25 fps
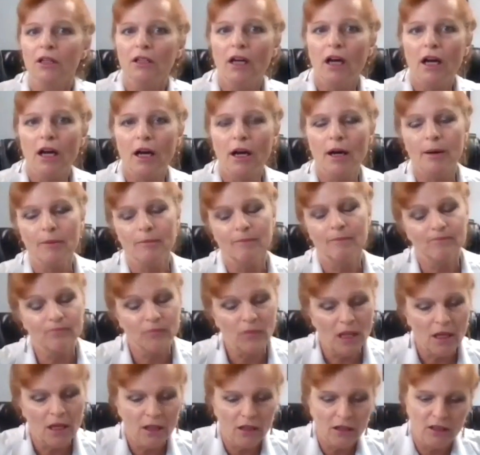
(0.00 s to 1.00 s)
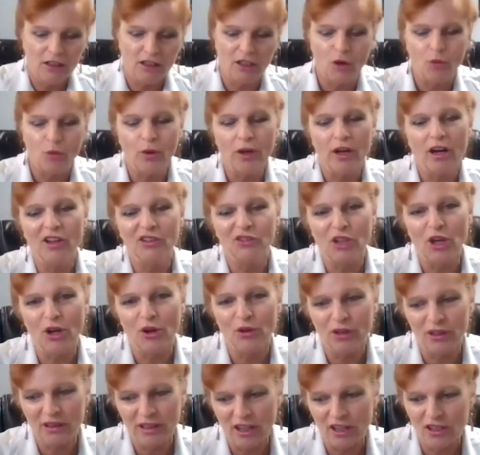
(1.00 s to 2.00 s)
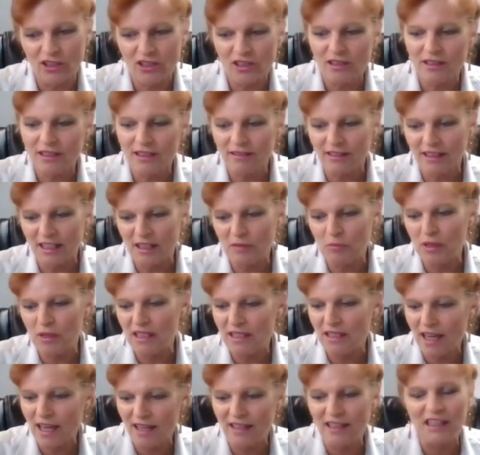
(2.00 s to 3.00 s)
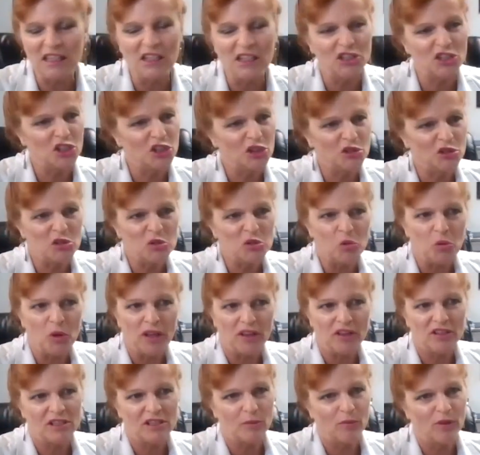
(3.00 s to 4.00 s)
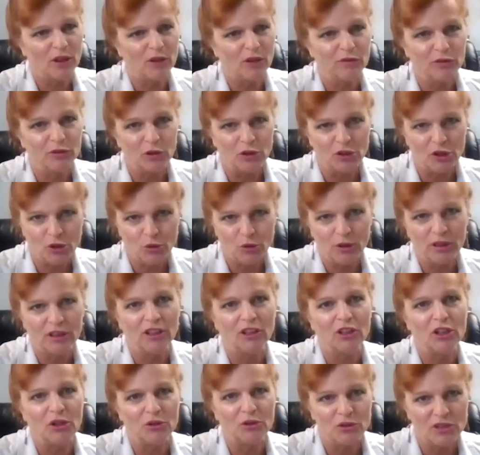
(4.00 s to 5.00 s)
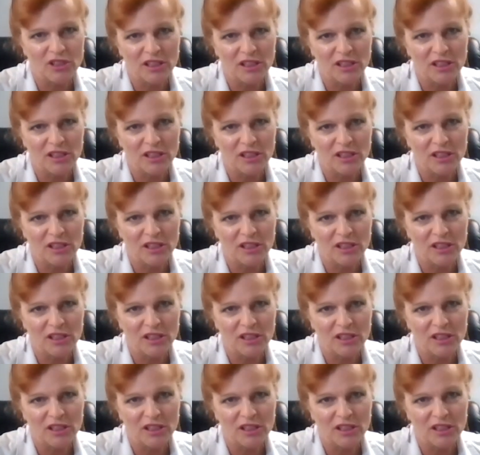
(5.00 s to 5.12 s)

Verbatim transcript: um, you know, we all know that there can be tendon issues with some of the fluoroquinolones,